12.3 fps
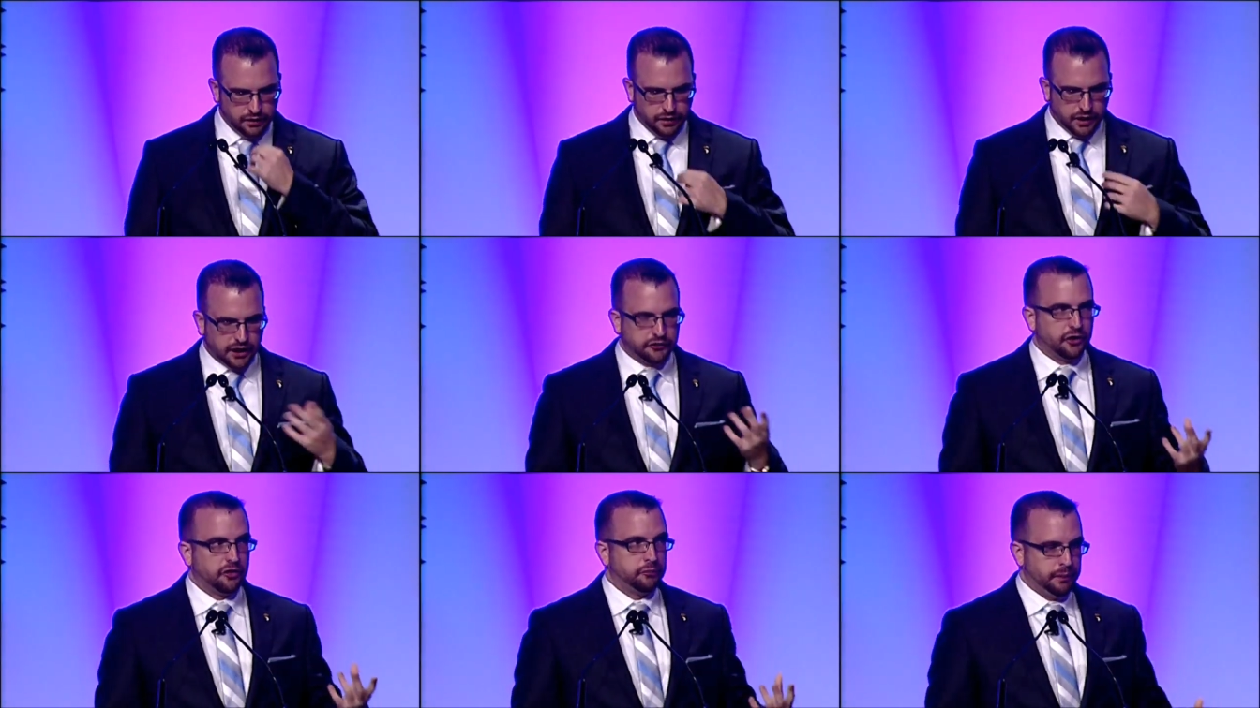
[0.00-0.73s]
I
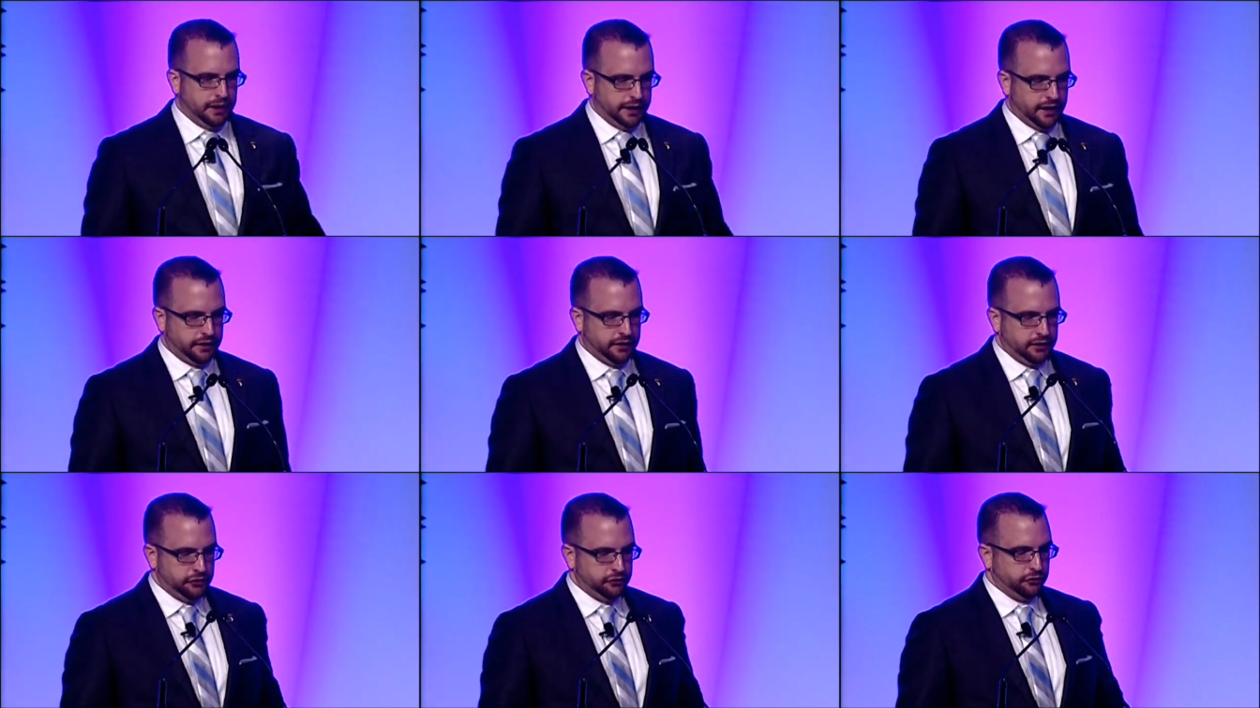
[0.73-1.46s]
started speaking out on the
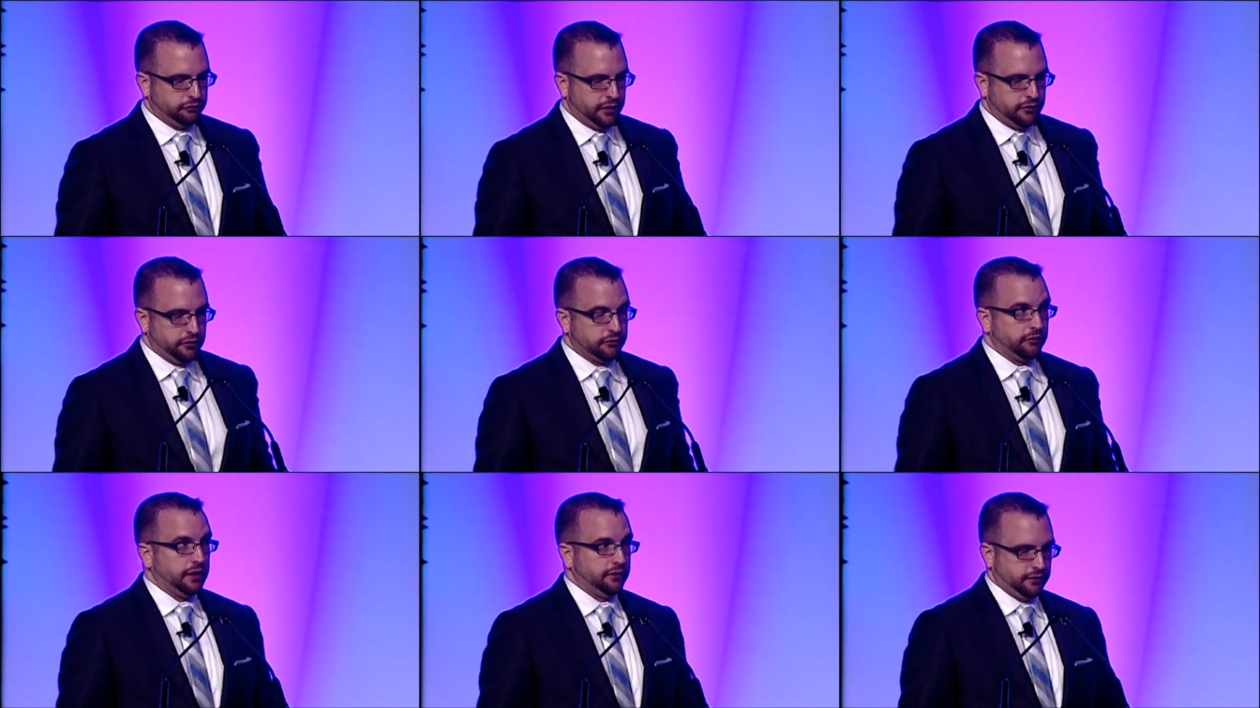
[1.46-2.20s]
issues veterans
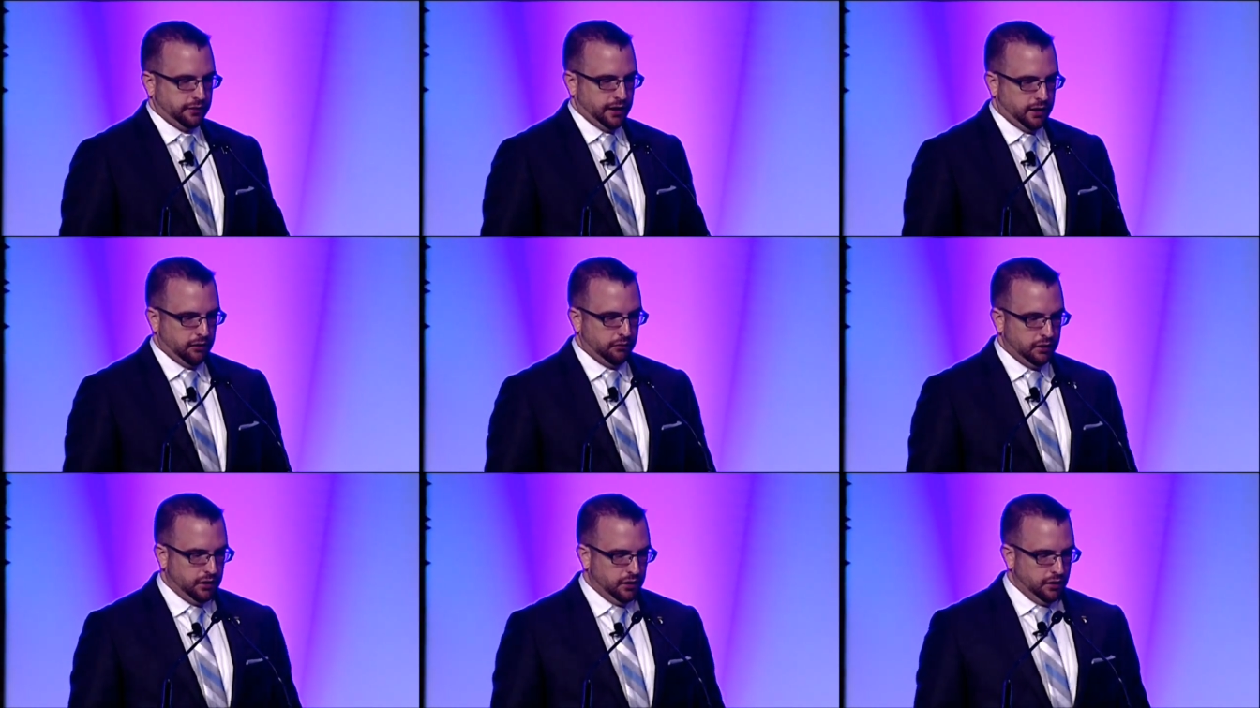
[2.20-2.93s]
face and how
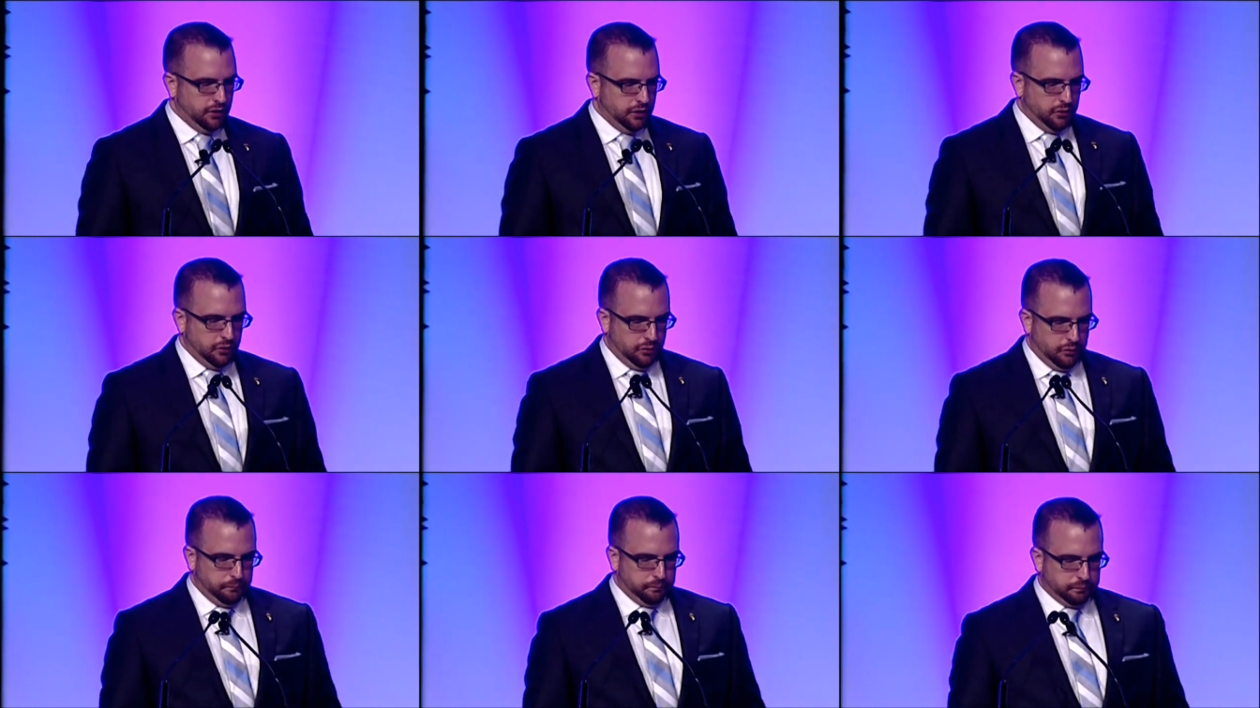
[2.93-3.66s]

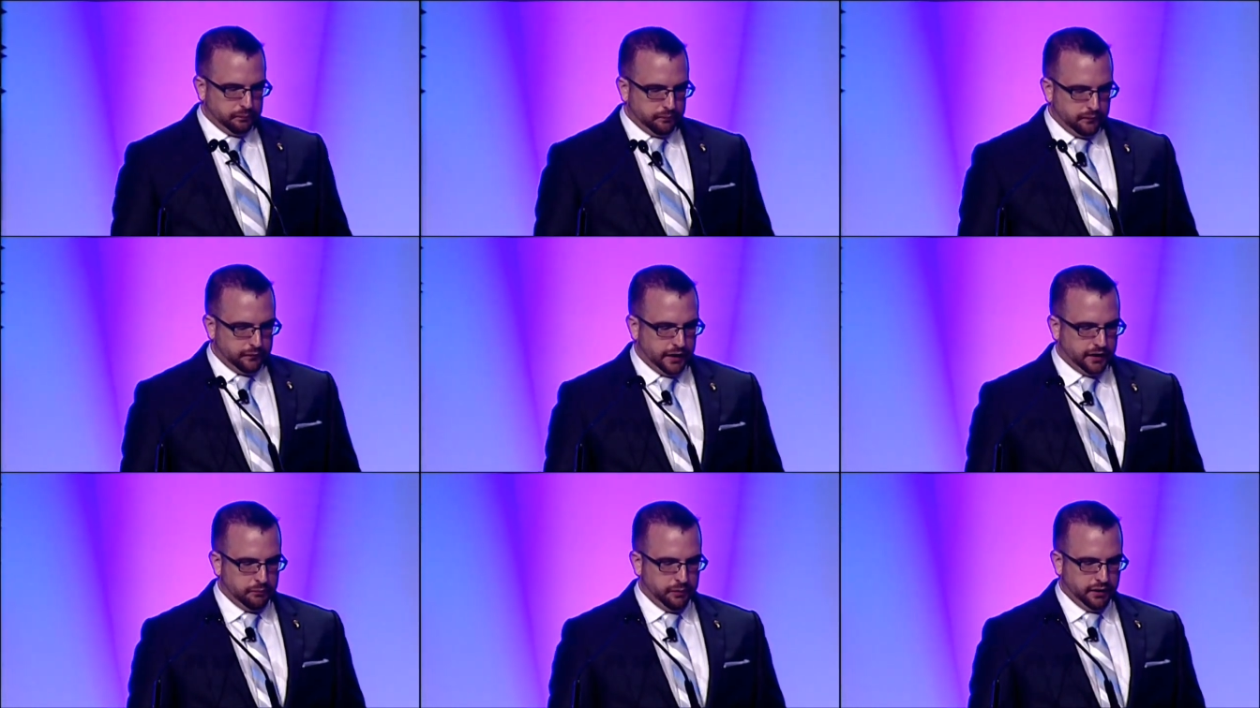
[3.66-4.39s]
they
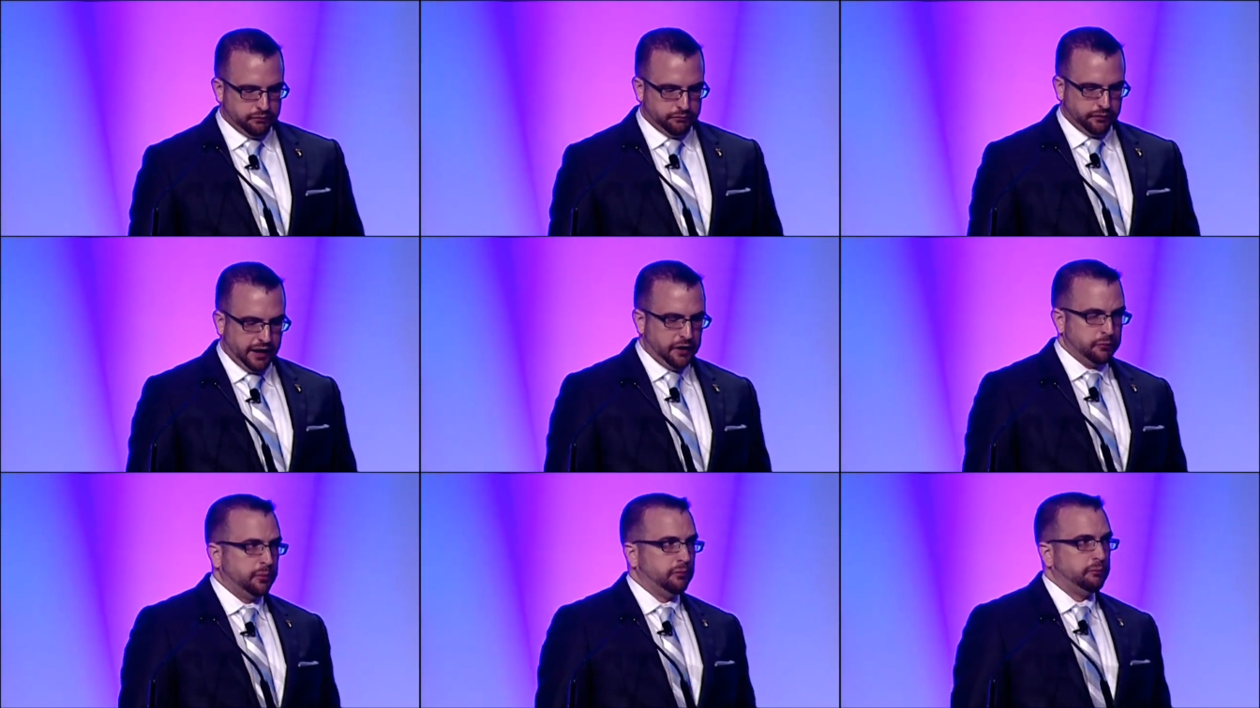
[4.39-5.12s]
can be a
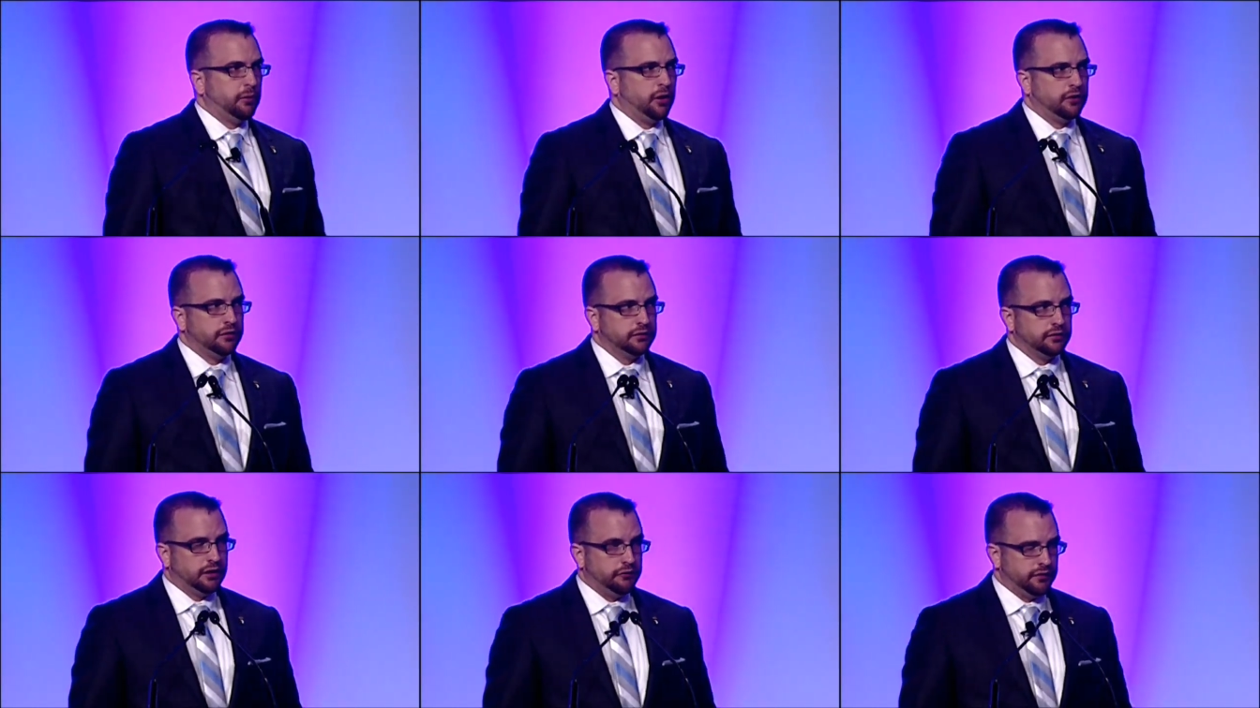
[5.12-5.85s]
valuable part
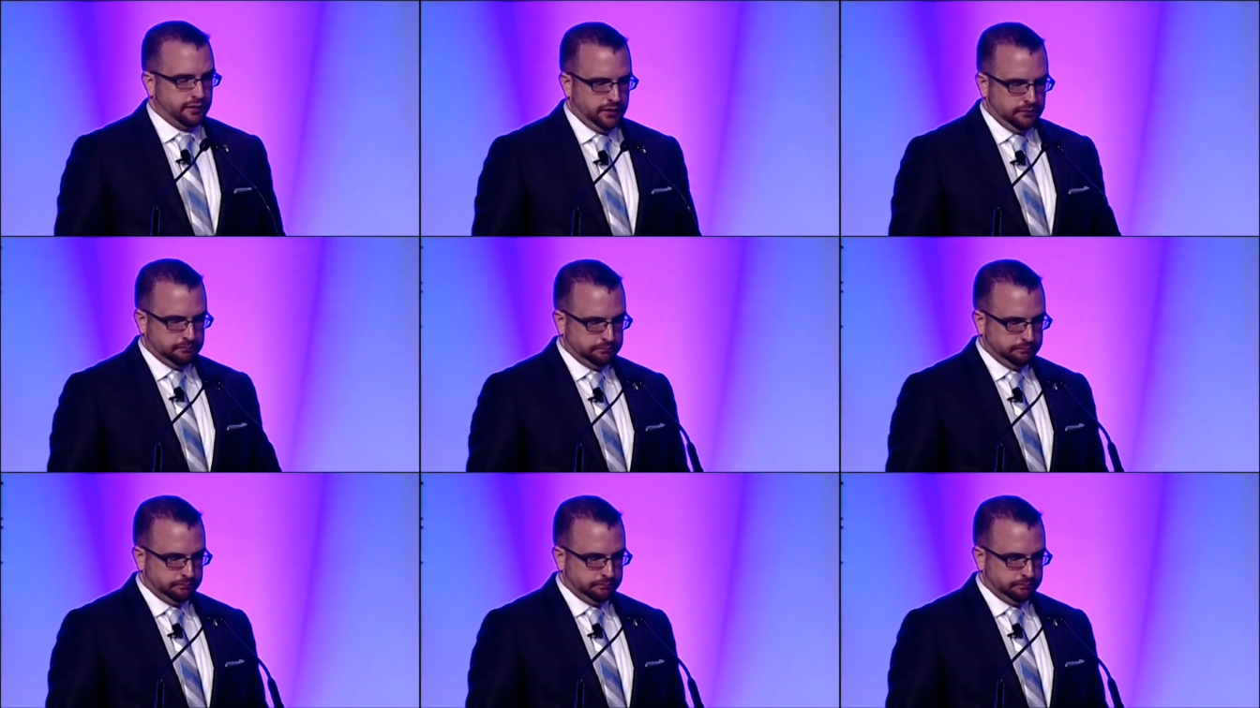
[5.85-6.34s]
of the team.